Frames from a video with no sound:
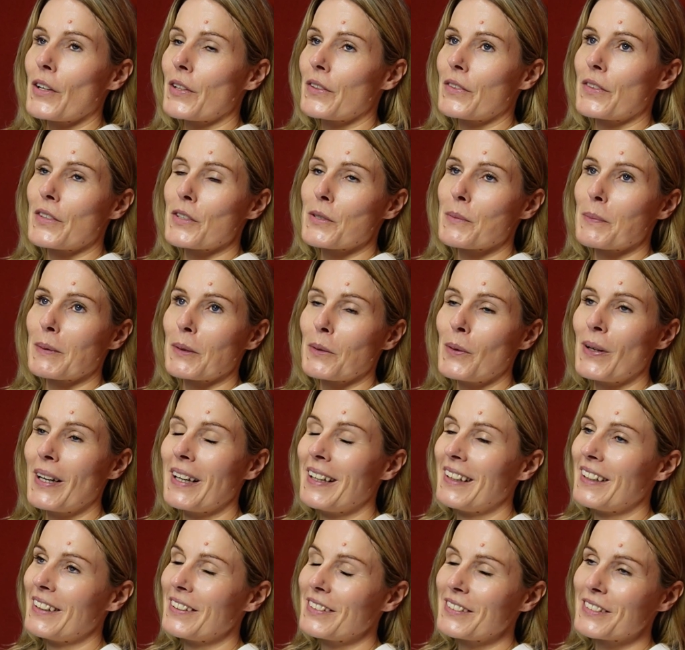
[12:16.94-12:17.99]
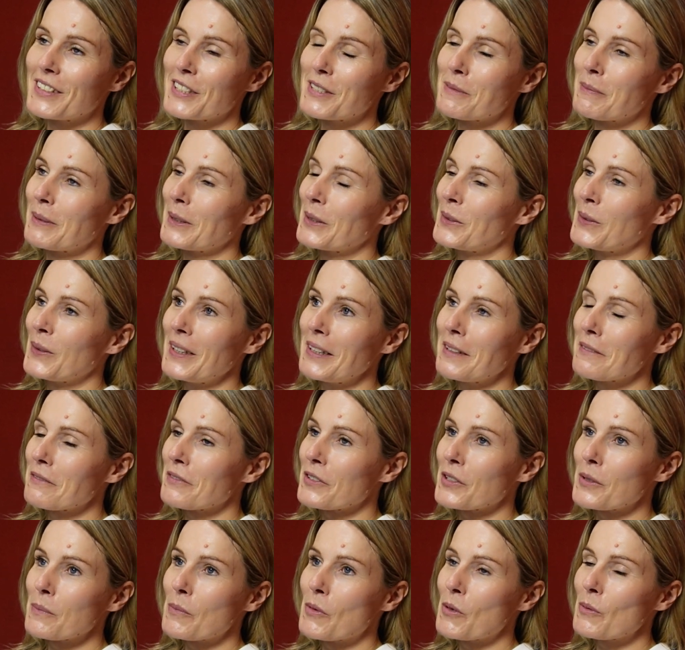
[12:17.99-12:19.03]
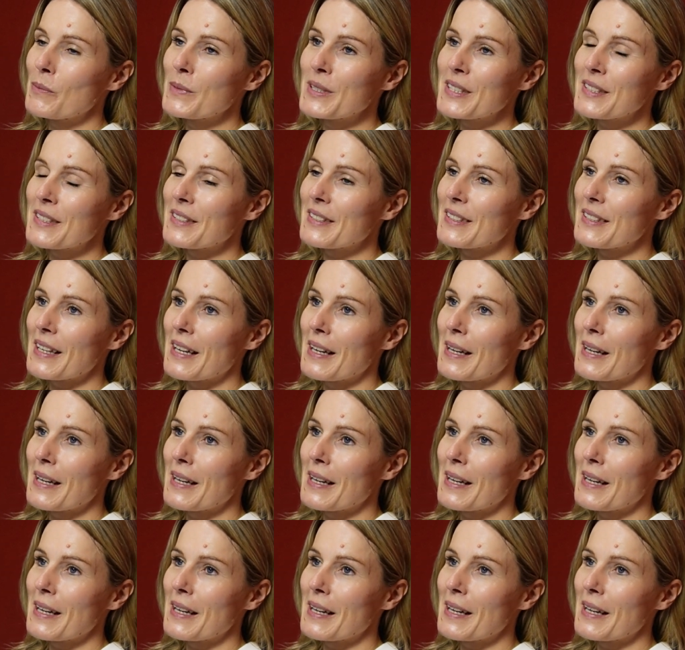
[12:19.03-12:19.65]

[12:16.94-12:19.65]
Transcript: There's been quite a few moments.